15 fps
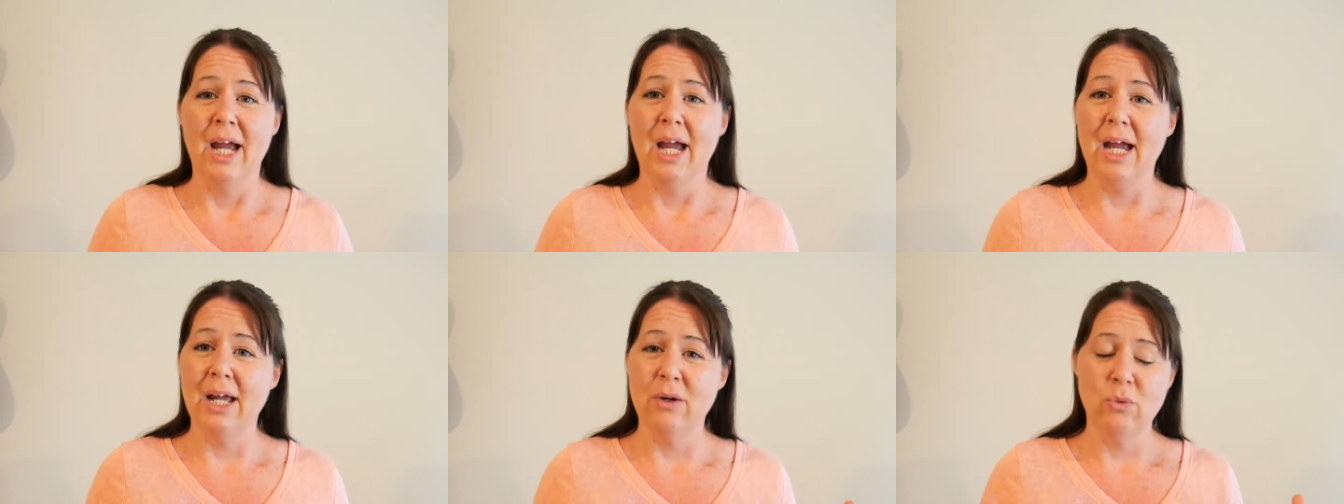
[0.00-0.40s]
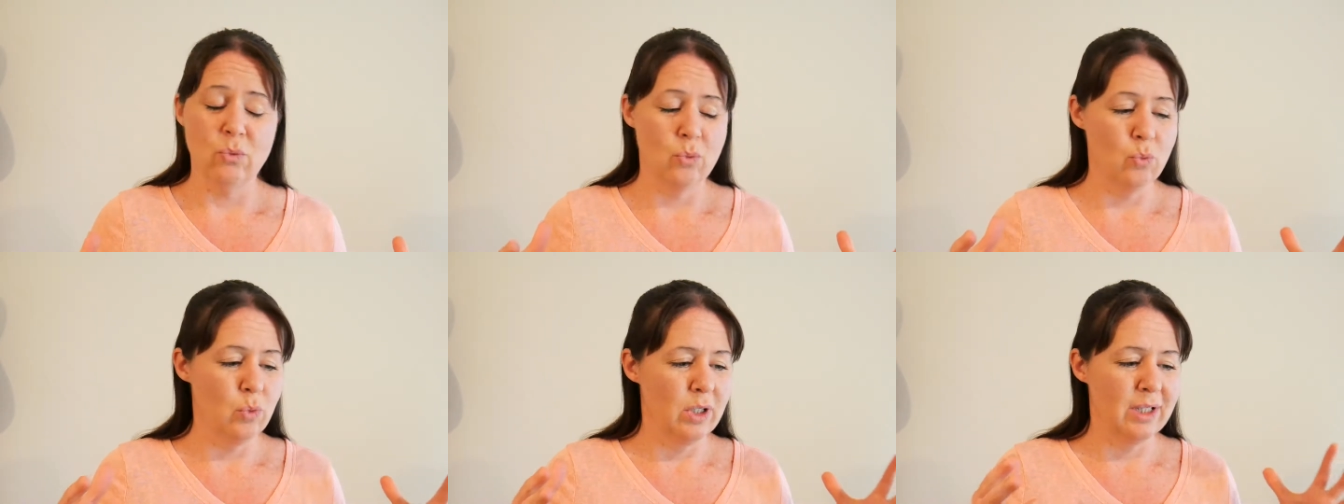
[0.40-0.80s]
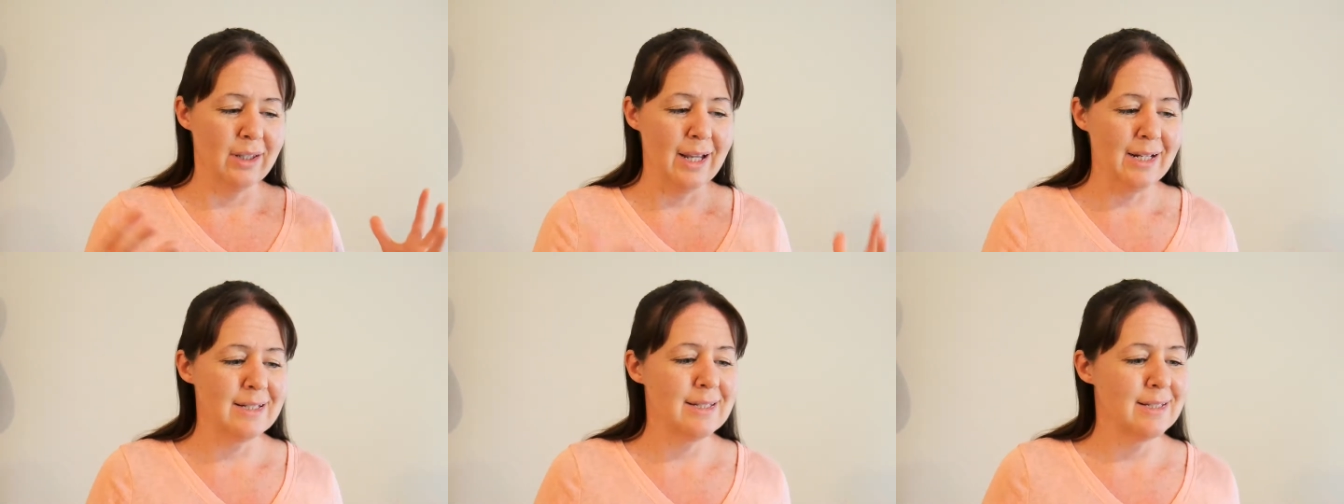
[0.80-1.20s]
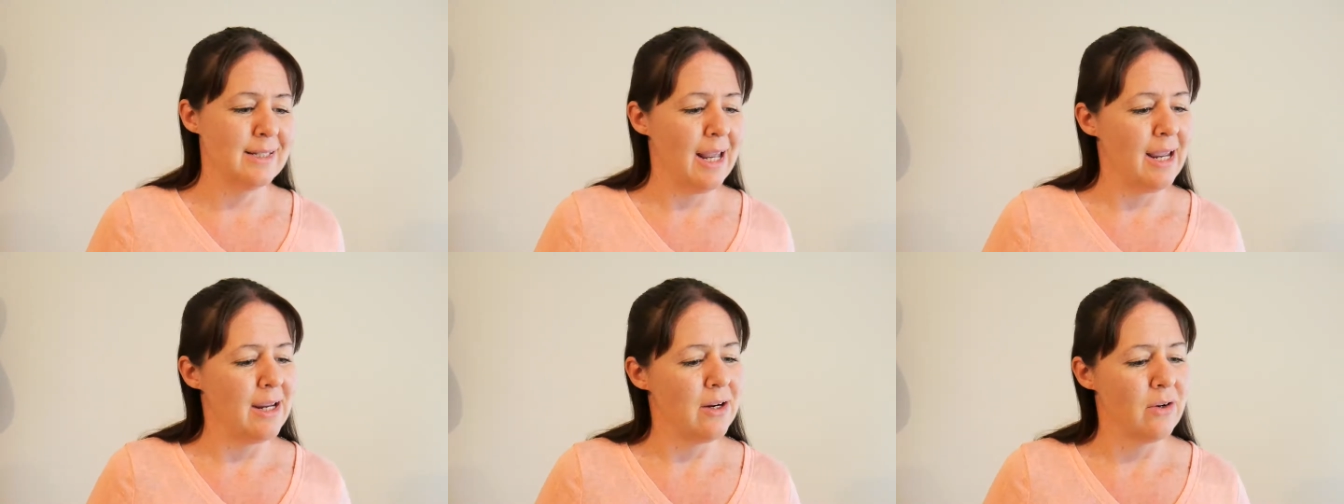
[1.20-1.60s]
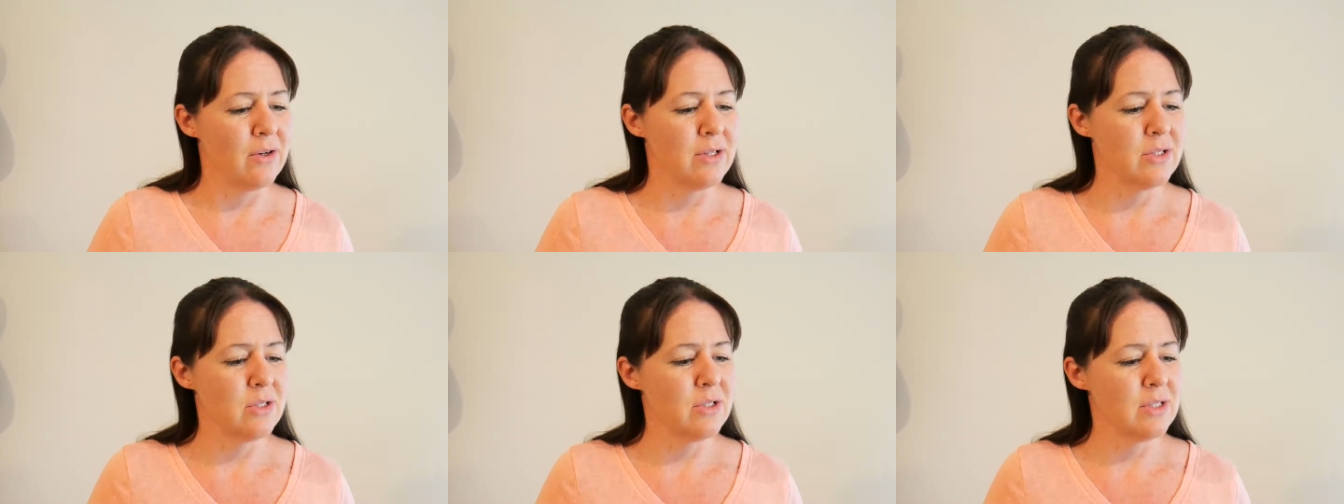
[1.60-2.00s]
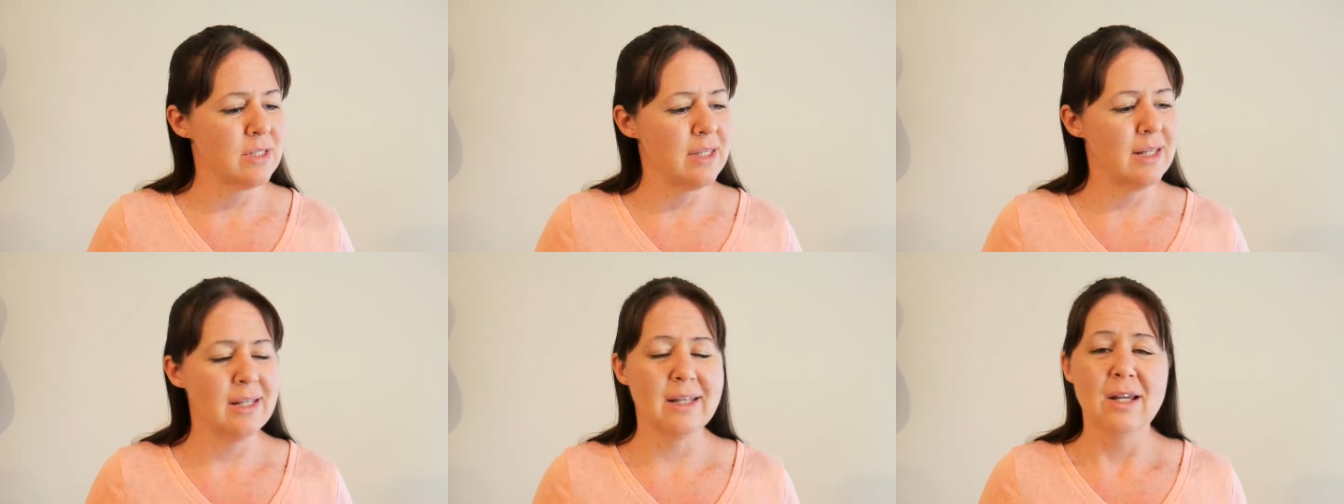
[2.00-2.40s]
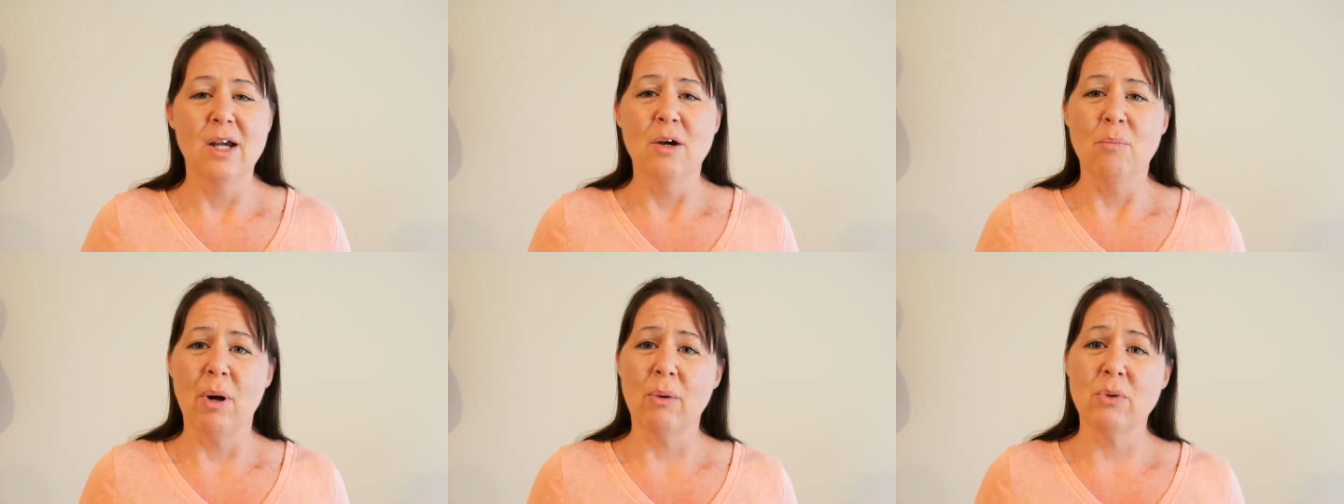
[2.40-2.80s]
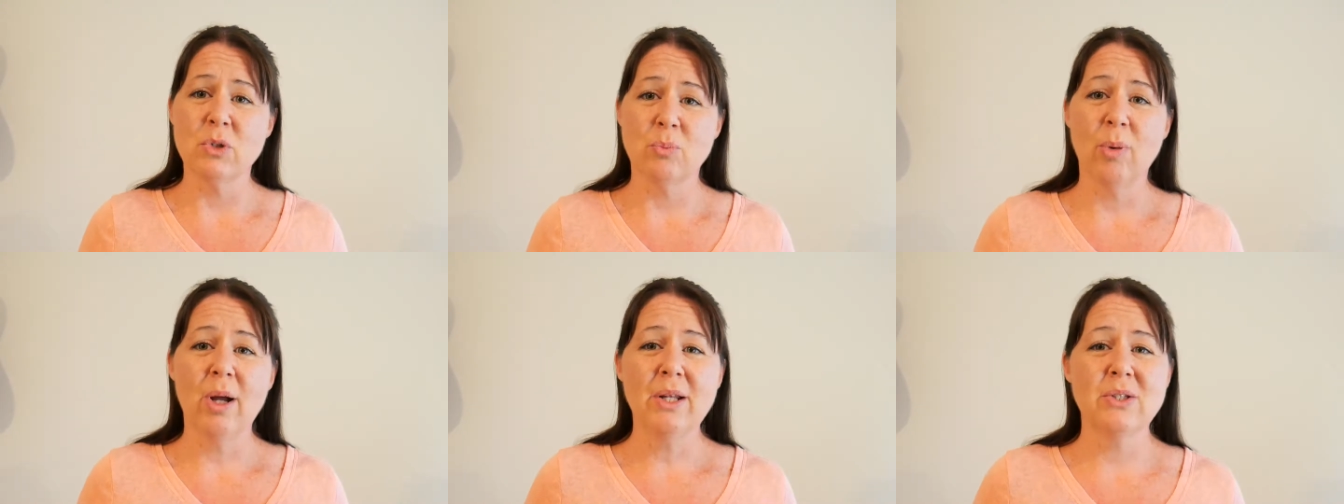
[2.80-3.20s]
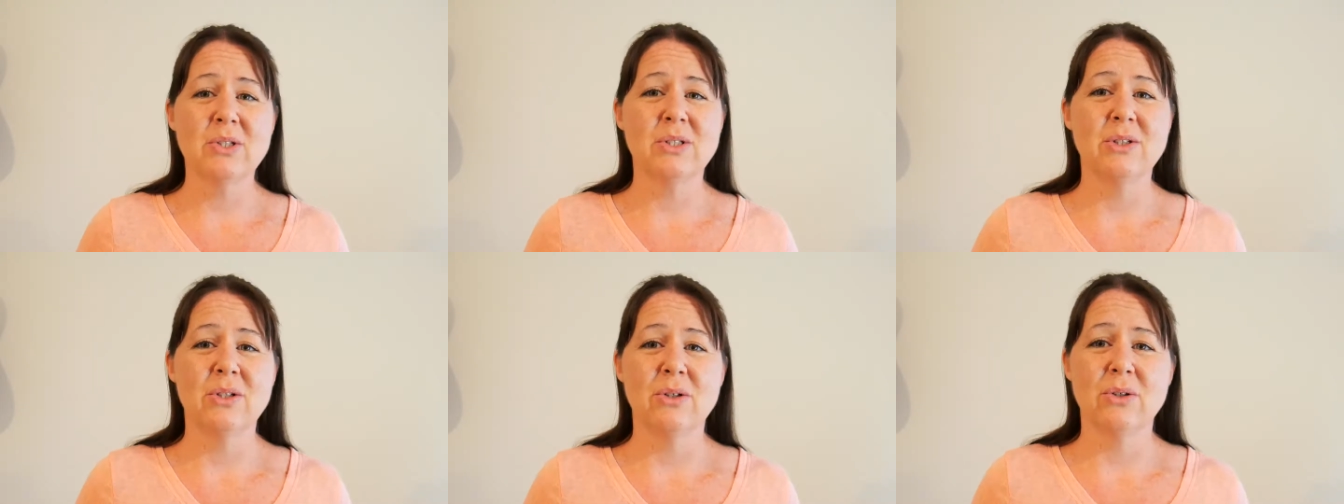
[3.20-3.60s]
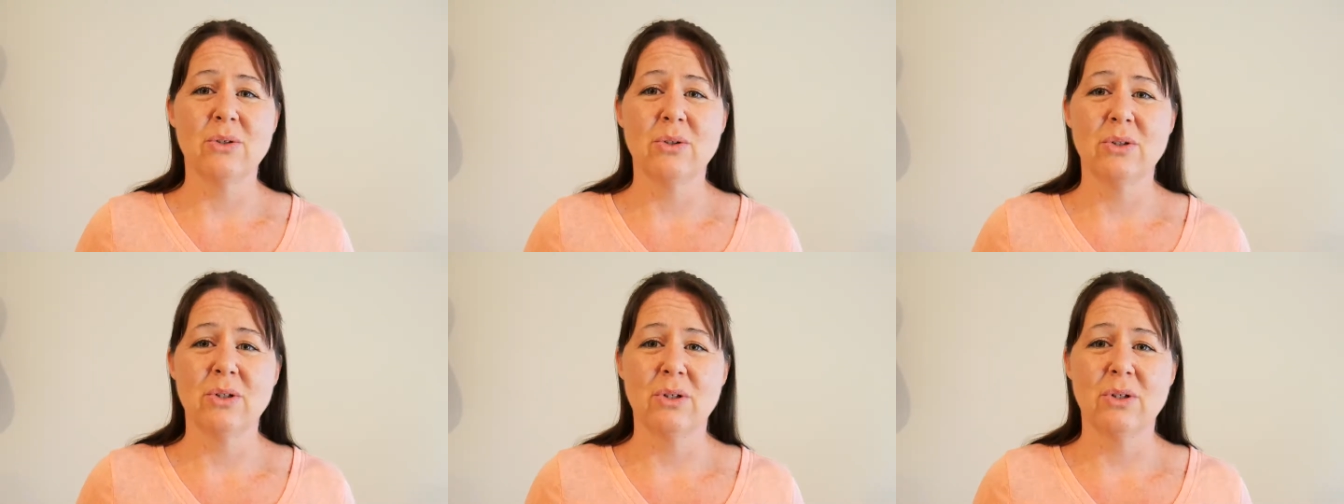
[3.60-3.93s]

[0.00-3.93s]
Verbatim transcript: And what I'd like to say here is just that my response to your,